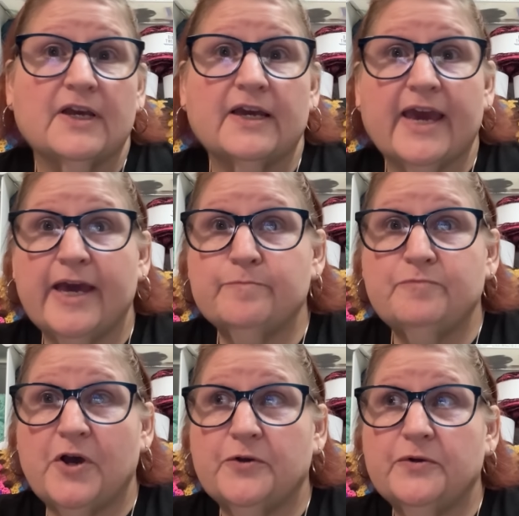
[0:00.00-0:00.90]
Keb
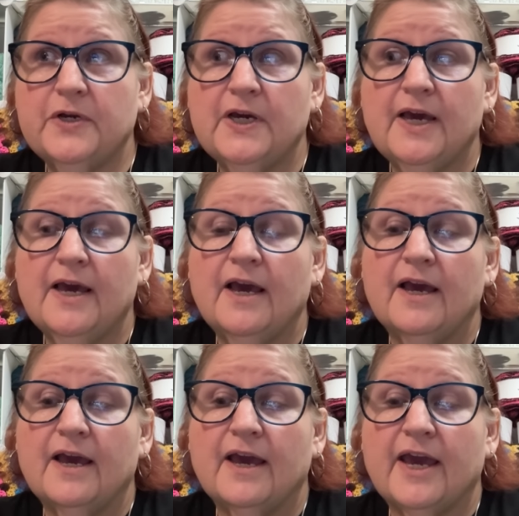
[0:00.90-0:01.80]
Moe,
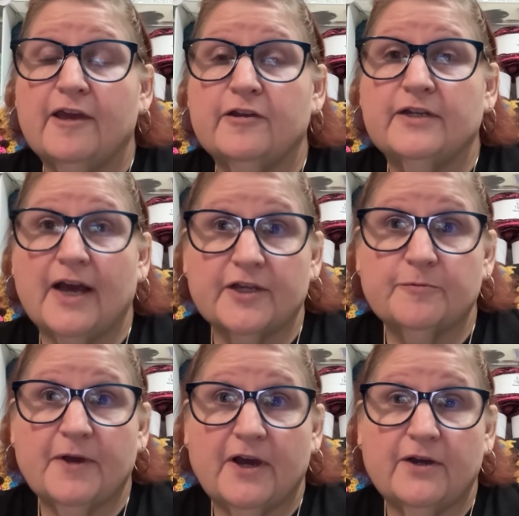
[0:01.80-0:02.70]
and Taj
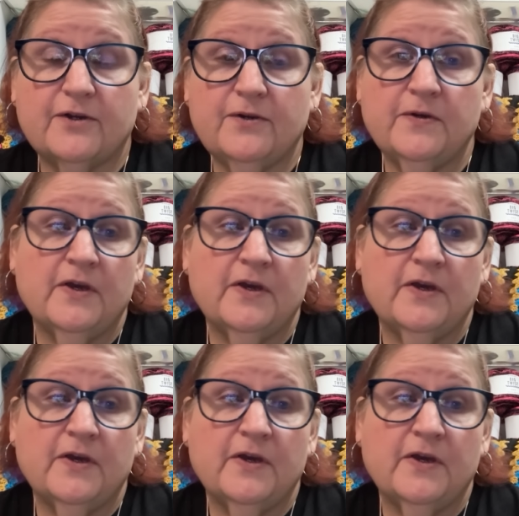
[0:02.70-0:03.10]
Mahal,